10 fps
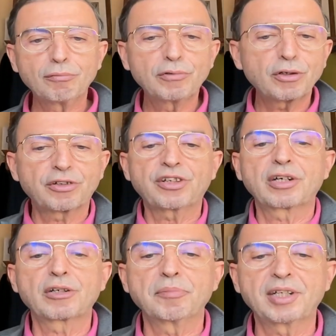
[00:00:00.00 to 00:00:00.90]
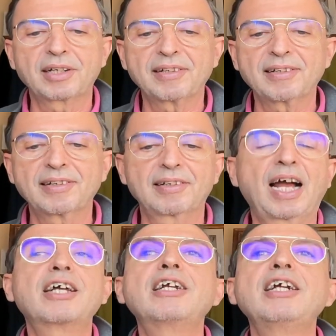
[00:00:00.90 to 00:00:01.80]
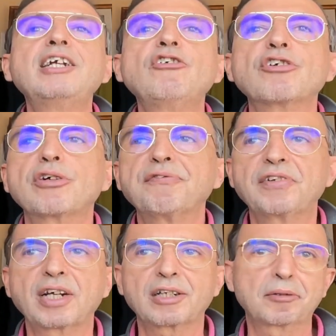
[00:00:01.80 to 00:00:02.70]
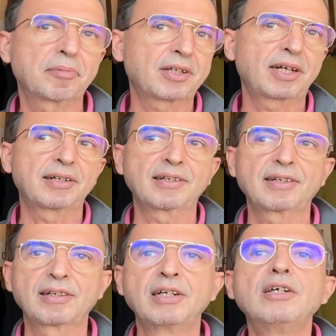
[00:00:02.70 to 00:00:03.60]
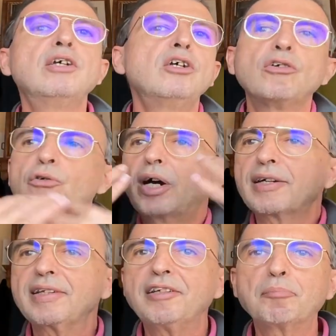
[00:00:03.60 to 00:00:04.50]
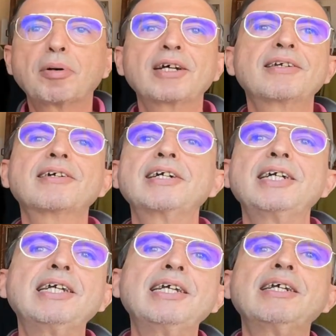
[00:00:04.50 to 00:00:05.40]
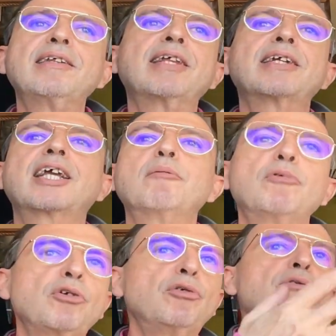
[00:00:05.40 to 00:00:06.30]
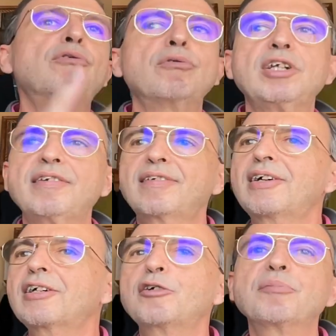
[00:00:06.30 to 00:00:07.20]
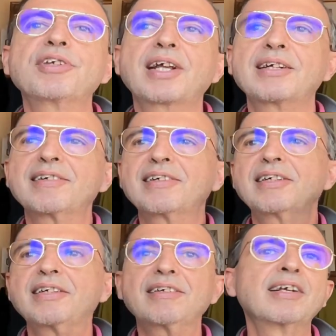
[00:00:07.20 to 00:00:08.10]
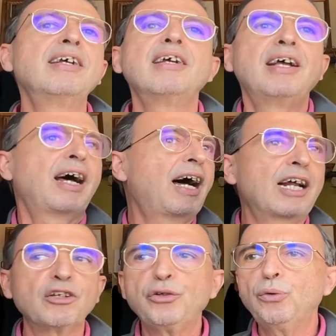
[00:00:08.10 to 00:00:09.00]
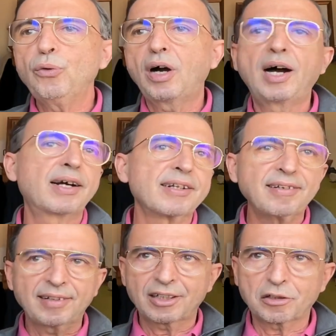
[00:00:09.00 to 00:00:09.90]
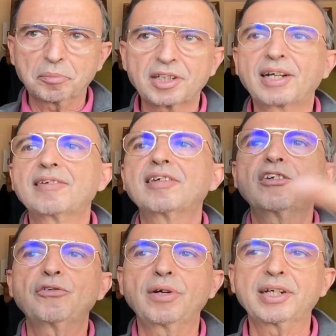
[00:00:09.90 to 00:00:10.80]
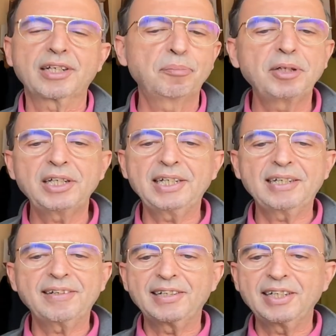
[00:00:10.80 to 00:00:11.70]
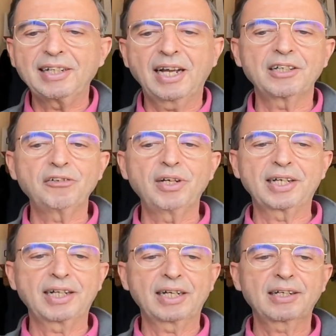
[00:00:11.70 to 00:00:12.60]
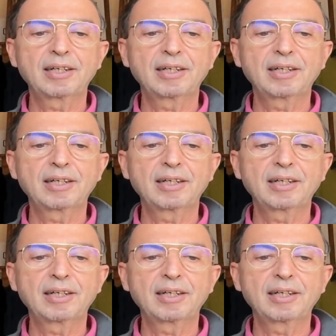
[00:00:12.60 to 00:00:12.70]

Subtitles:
your circumstances, a creature of circumstances. You are this patterning that came to you through these circumstances, and you are the circumstances you are experiencing, and you are that.